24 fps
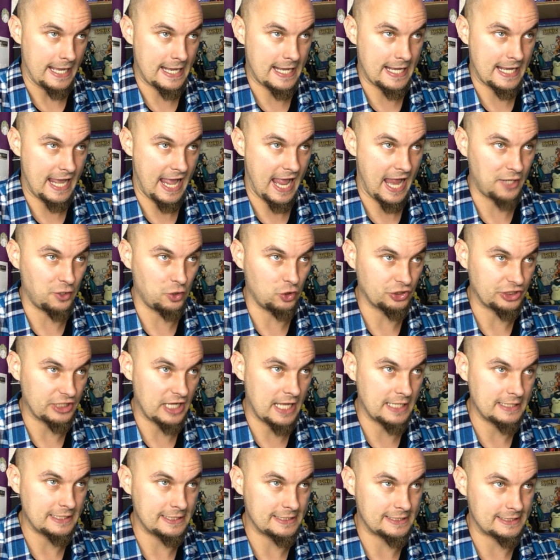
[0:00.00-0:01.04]
Cannot
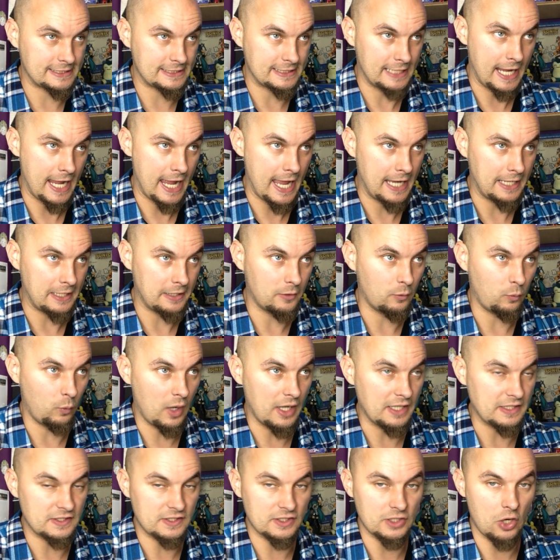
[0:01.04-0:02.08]
understand
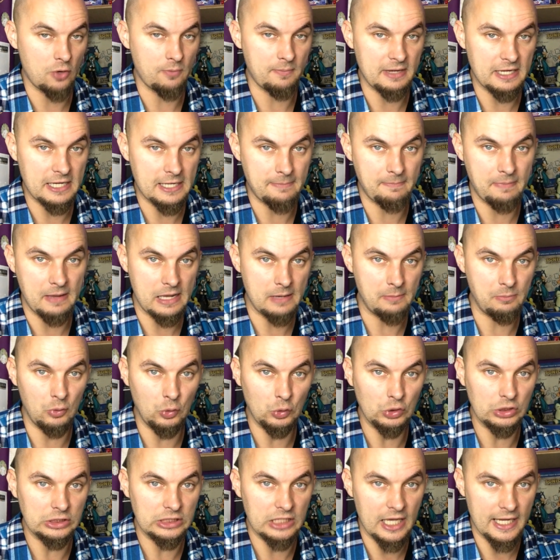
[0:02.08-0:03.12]
why so many people
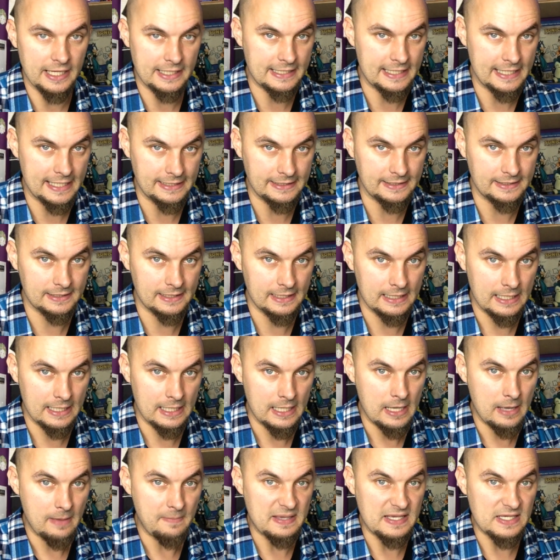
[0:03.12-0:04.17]
like it,
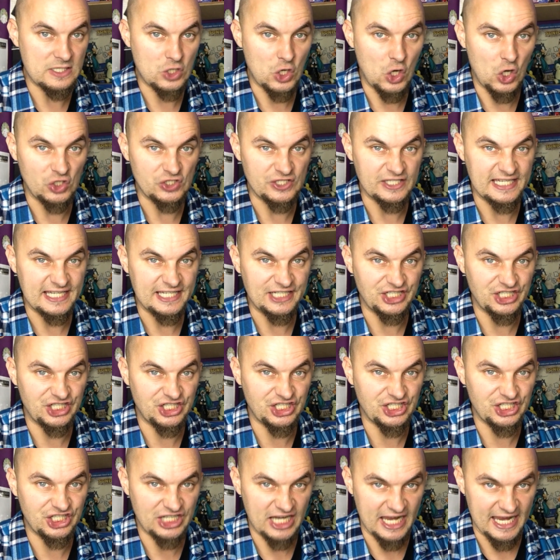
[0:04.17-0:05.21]
because it's
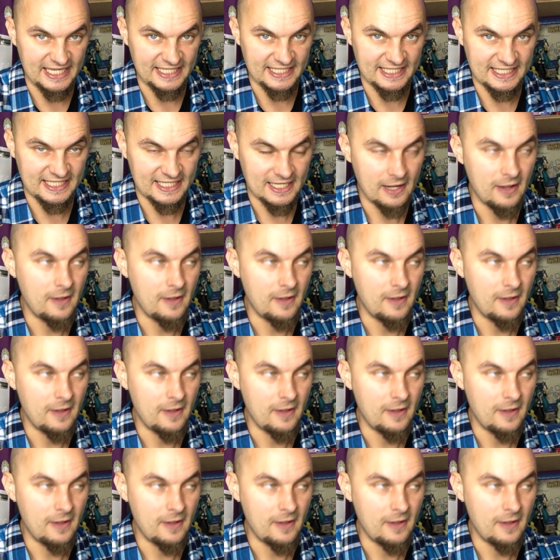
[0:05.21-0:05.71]
shit.